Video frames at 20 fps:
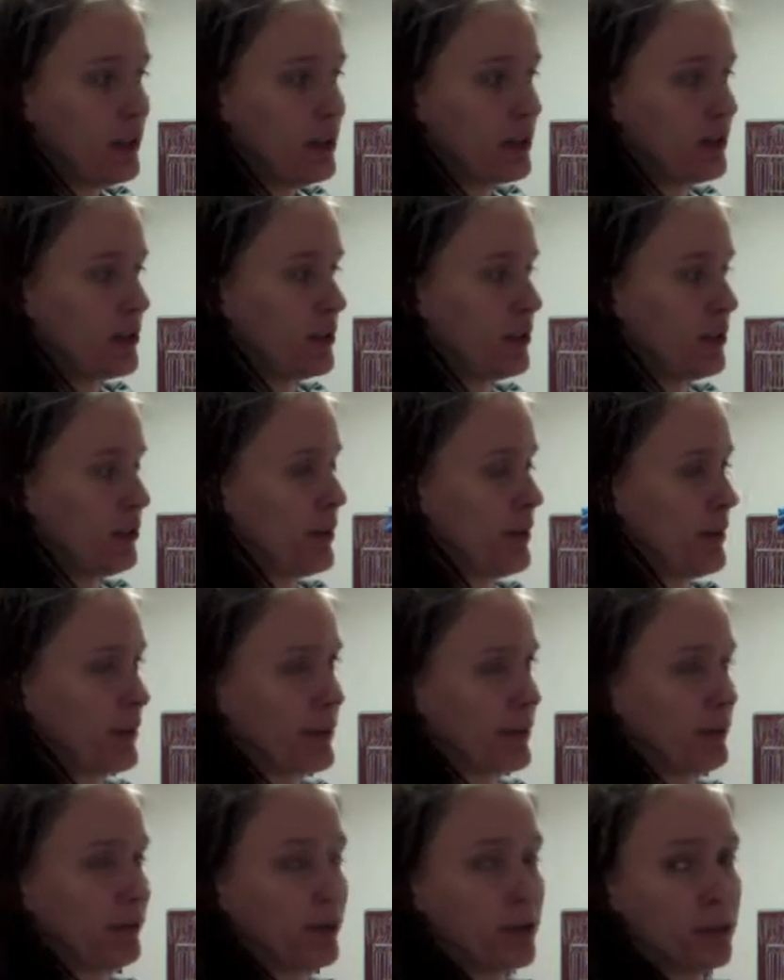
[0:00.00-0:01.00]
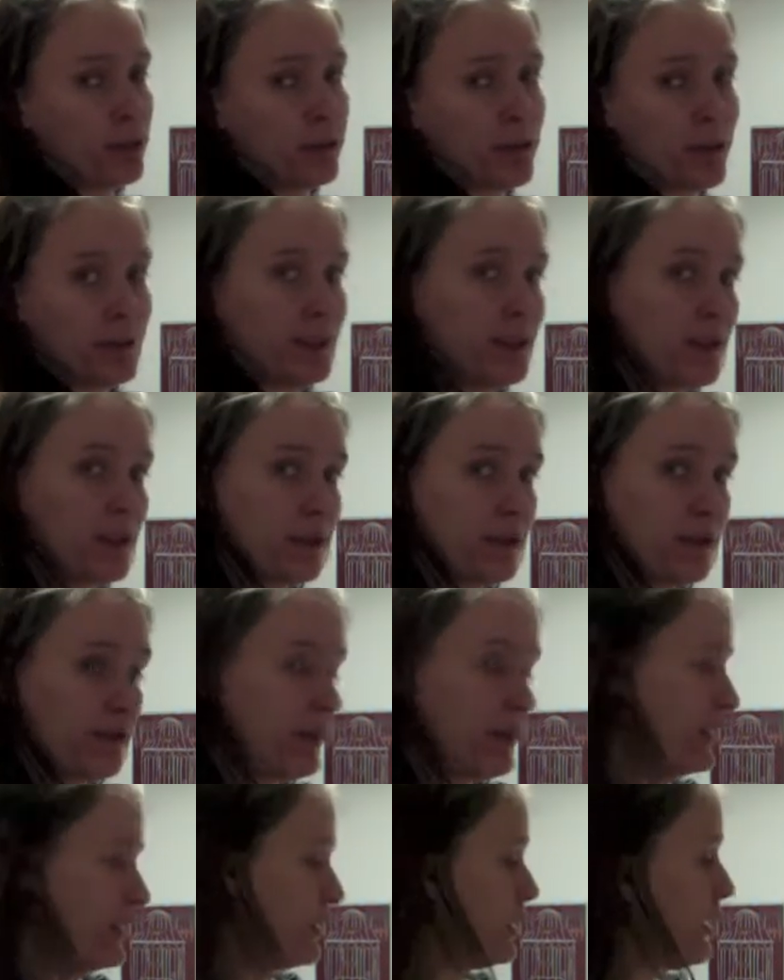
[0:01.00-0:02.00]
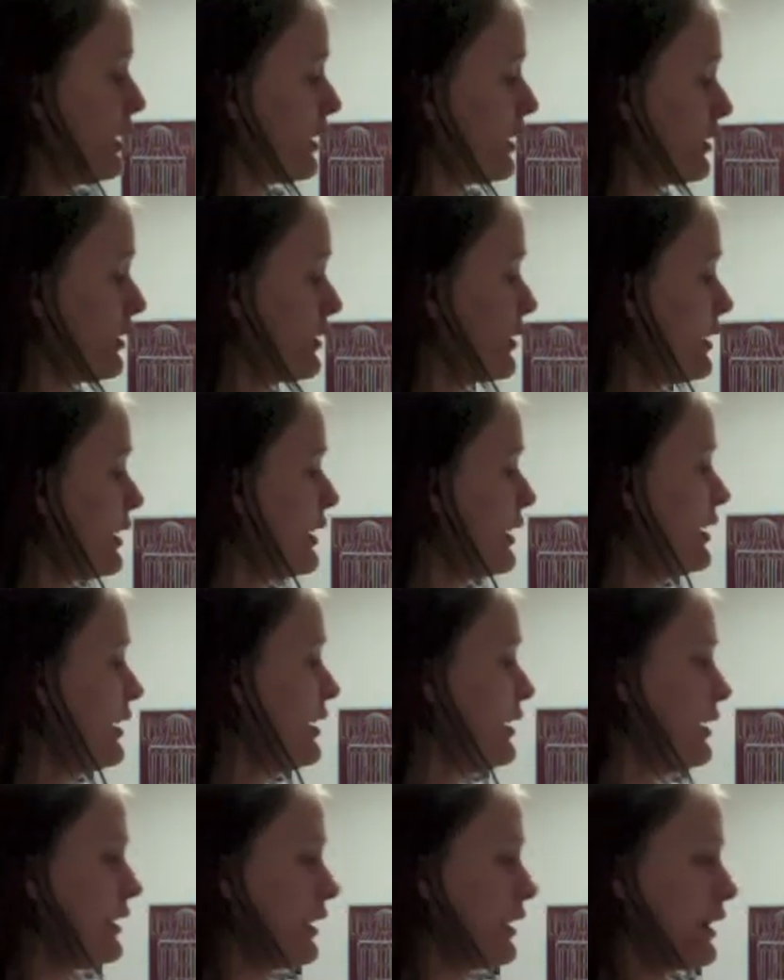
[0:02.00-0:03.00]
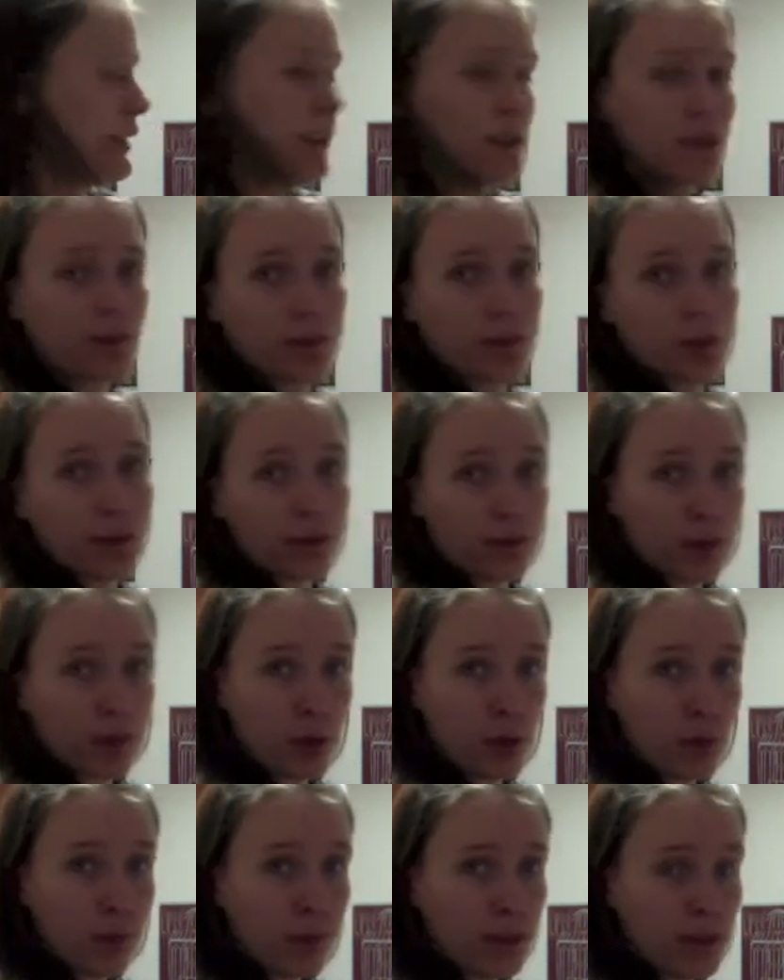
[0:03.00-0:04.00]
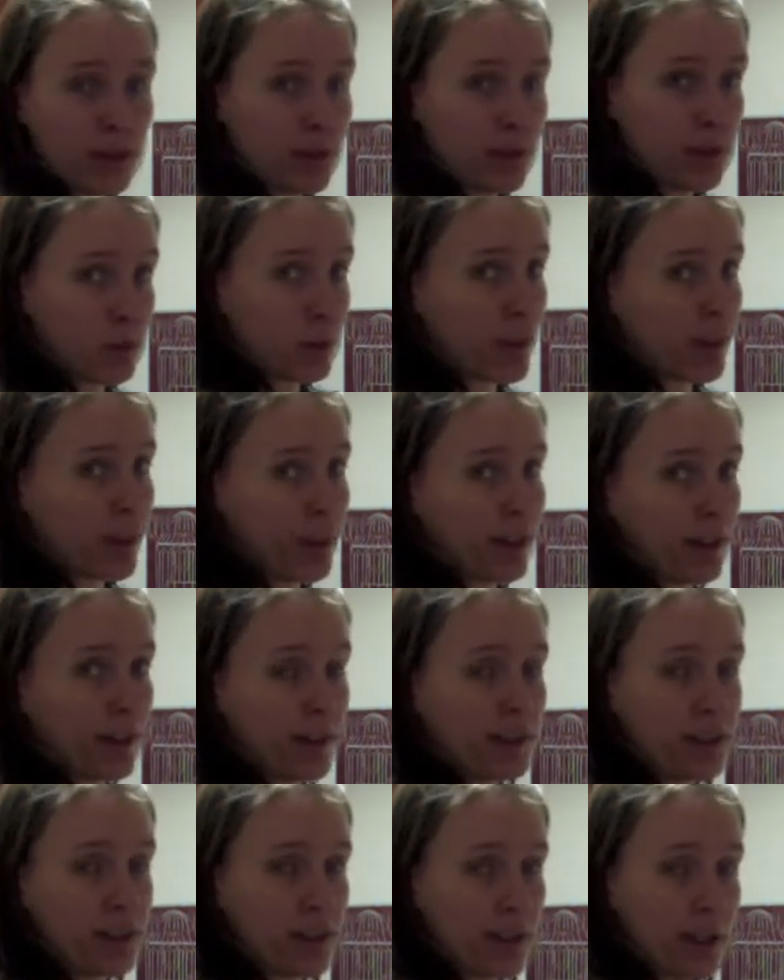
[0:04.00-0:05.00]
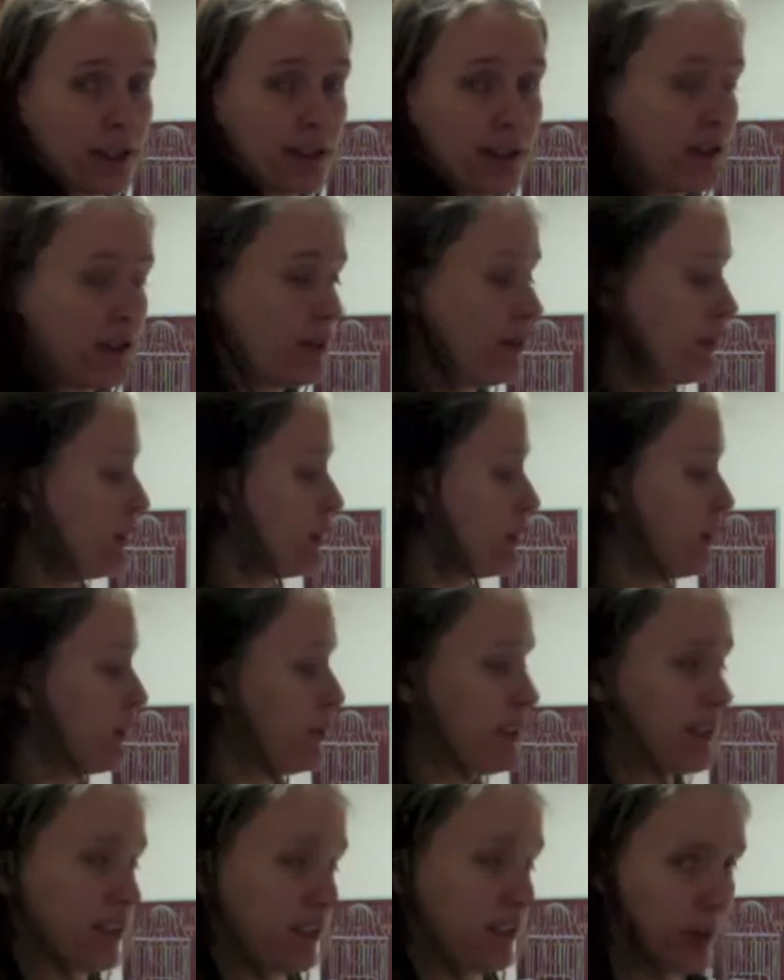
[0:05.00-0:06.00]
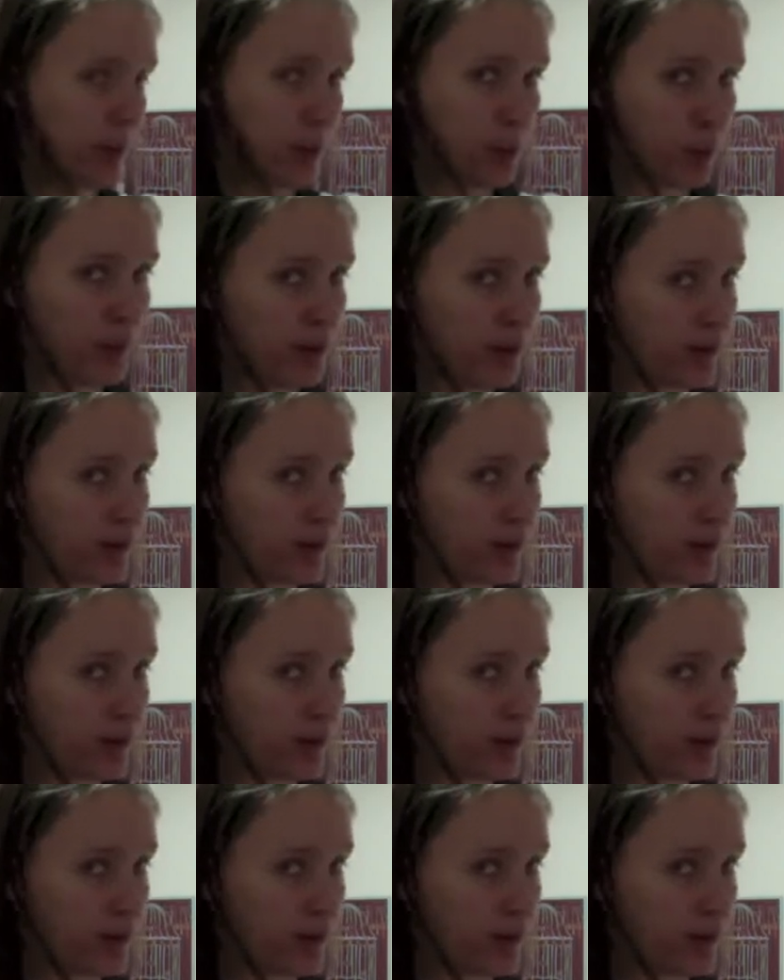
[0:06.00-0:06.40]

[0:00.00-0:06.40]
rope is 2 feet long, and the short rope is 1/3 the size. So it's going to be 1 foot long.